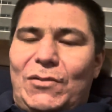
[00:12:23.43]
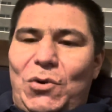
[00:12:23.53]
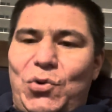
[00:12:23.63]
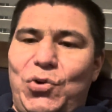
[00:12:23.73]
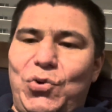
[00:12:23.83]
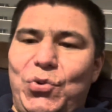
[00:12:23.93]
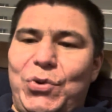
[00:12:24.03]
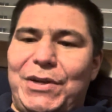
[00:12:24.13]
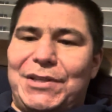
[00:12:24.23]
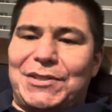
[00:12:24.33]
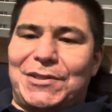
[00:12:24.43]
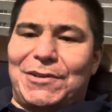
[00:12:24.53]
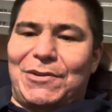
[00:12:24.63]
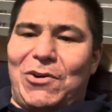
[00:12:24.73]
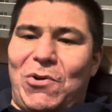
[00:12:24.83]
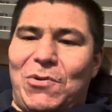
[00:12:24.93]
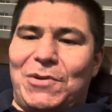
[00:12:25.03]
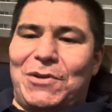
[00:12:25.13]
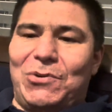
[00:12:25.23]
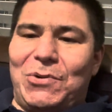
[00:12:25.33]
who is
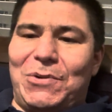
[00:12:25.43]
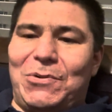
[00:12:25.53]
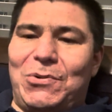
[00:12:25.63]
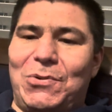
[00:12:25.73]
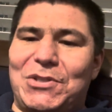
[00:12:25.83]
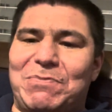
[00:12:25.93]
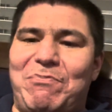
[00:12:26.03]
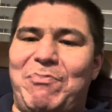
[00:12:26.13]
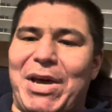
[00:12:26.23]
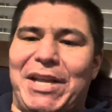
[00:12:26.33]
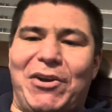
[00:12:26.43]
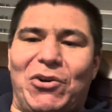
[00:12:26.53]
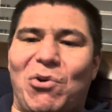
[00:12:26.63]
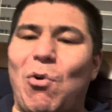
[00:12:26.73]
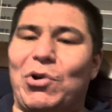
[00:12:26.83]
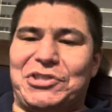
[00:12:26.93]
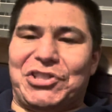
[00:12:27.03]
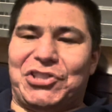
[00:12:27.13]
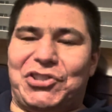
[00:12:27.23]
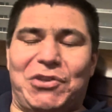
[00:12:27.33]
betting on
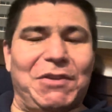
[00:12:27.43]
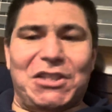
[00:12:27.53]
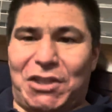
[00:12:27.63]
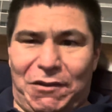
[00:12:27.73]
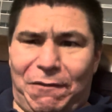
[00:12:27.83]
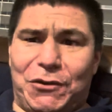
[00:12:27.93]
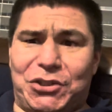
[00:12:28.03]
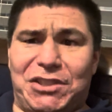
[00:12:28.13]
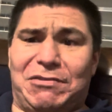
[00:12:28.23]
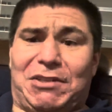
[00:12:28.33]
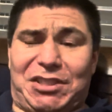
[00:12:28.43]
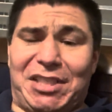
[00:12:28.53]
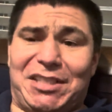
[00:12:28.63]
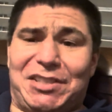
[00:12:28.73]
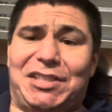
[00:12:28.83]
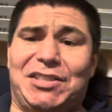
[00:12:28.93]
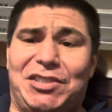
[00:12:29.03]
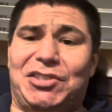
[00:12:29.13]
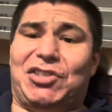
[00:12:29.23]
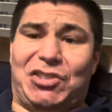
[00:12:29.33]
horses and stuff. This is like the first season. But second
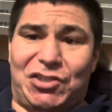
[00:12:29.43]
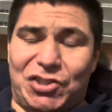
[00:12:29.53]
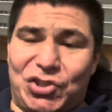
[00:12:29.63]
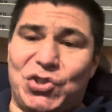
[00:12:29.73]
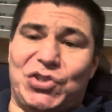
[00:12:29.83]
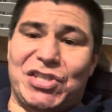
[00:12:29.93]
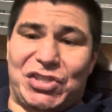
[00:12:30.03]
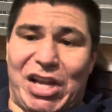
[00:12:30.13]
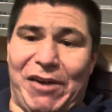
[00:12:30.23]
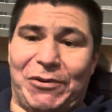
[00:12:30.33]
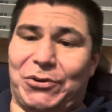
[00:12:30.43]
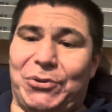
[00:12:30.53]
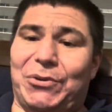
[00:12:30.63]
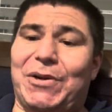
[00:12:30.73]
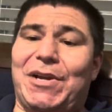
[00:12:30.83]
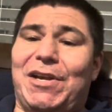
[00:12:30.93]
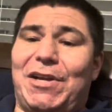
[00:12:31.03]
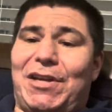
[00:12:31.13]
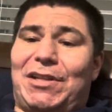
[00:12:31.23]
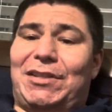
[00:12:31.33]
season is this character
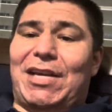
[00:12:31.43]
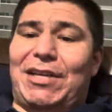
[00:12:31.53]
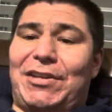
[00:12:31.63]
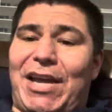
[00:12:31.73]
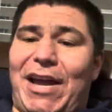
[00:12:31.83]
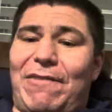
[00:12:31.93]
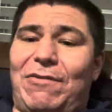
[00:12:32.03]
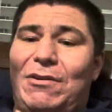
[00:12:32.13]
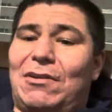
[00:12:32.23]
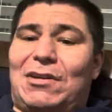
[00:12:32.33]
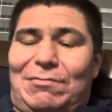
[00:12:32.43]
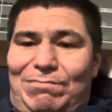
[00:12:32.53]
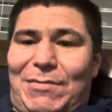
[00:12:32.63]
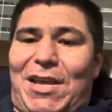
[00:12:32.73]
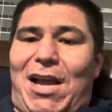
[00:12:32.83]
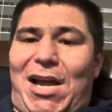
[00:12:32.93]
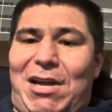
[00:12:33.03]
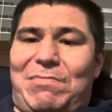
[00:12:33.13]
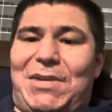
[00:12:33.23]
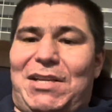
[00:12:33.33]
that you have.
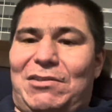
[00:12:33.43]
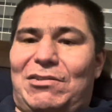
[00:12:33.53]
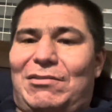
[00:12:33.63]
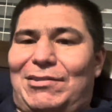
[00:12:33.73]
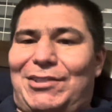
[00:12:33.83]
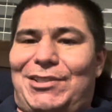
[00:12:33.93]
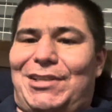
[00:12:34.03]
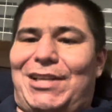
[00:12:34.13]
I mean, it